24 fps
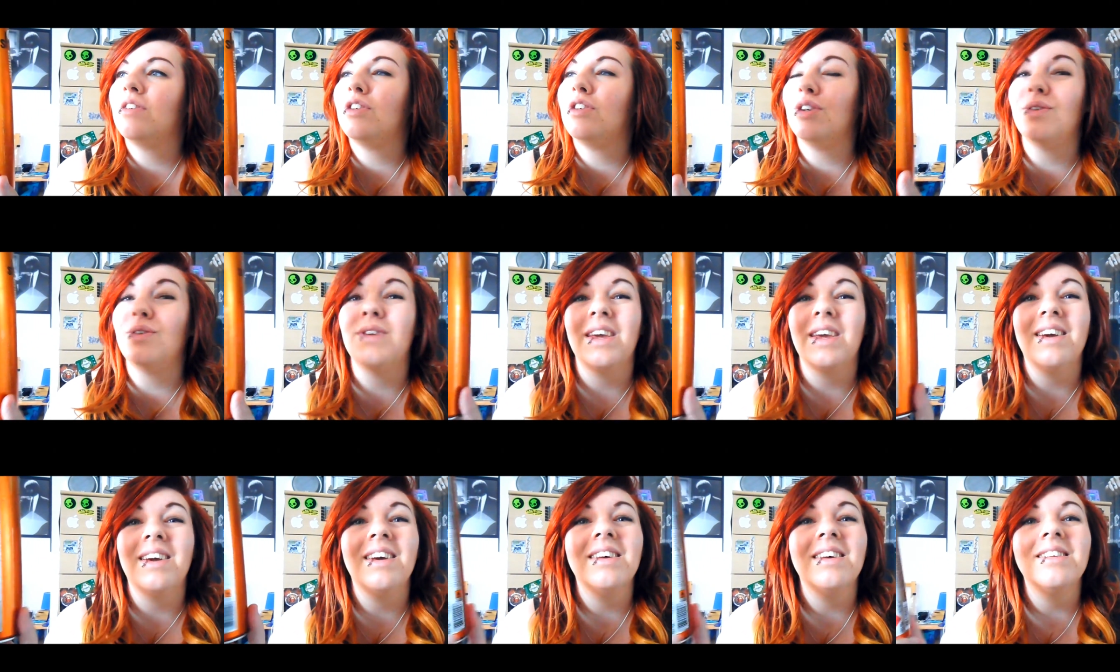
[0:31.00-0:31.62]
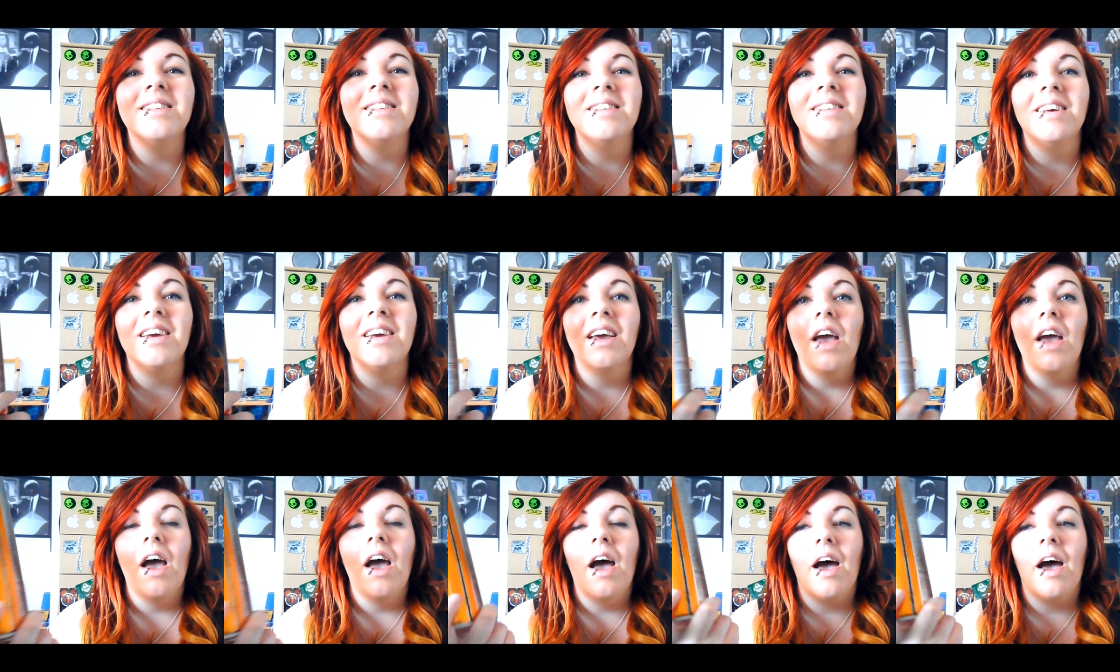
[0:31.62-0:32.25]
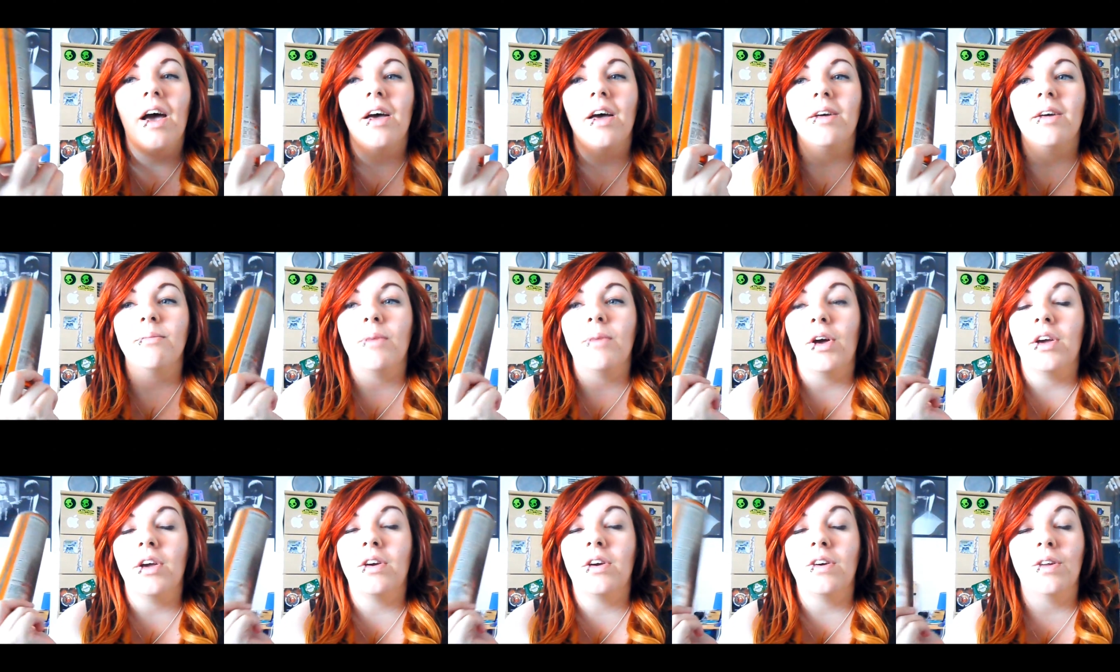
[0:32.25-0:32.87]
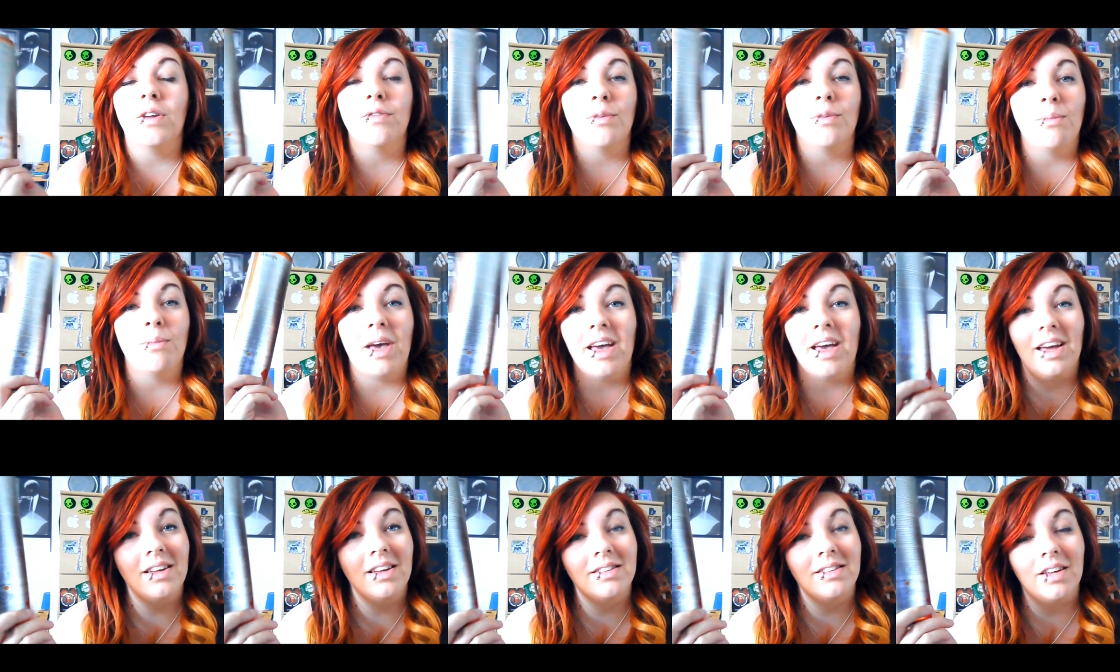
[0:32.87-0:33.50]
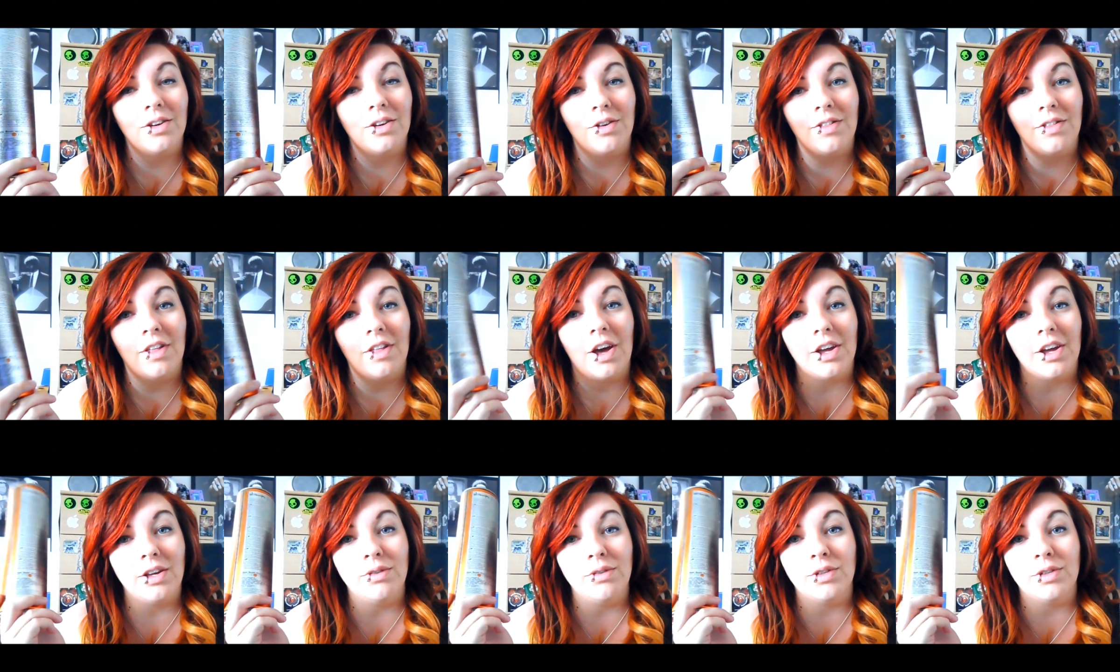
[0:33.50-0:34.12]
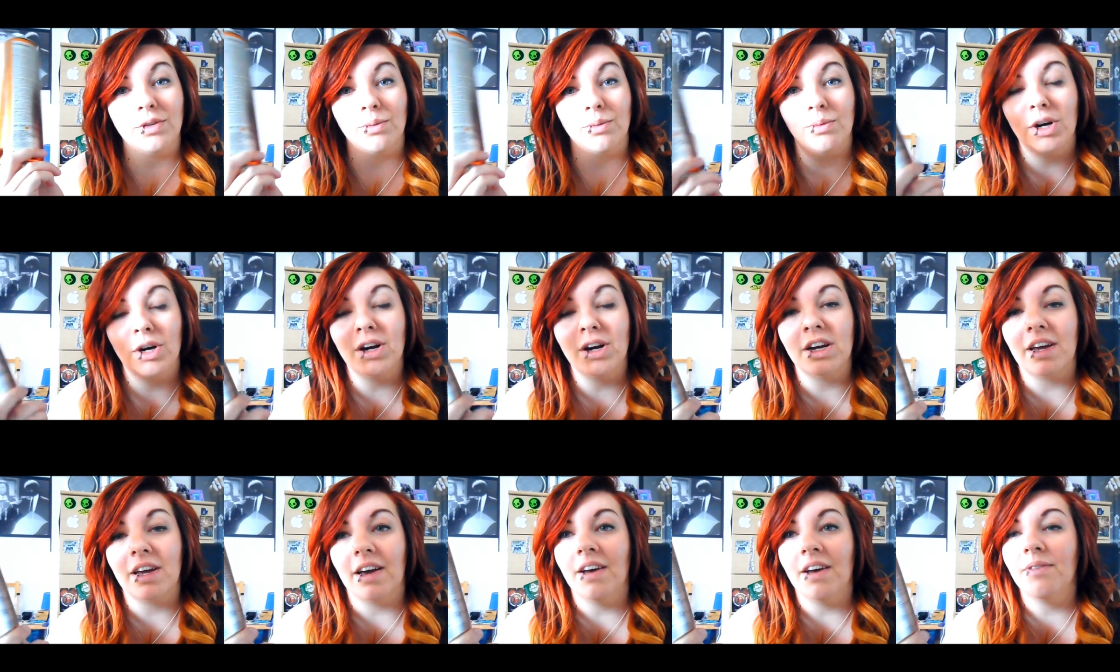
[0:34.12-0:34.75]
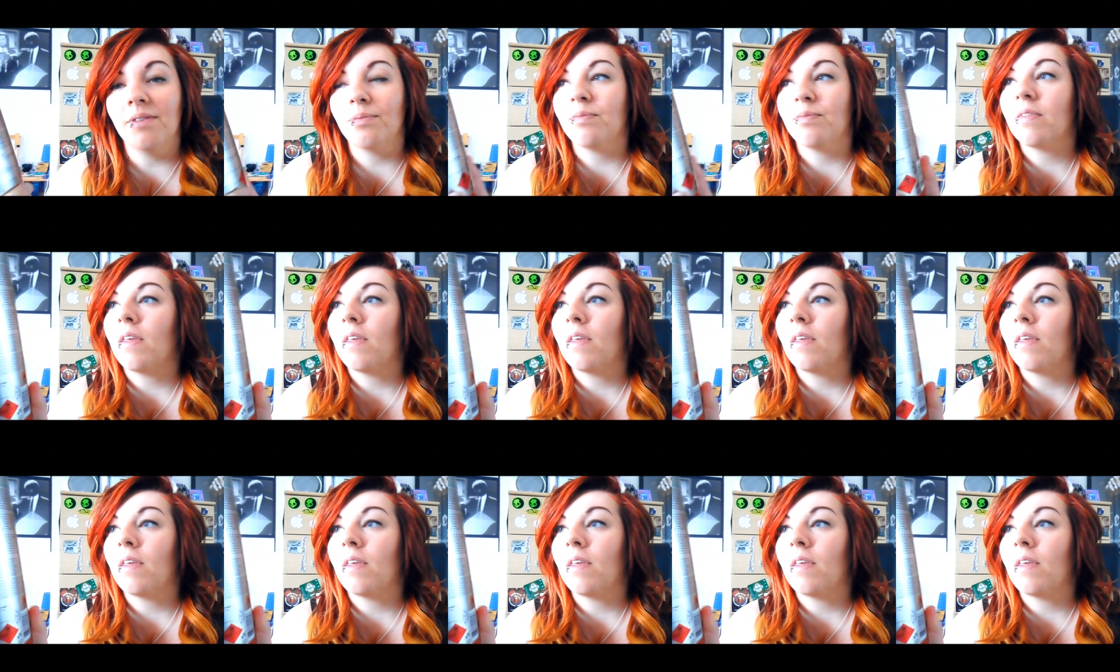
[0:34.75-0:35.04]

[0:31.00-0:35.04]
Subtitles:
2 years. I got it from a hair salon that I used to work at,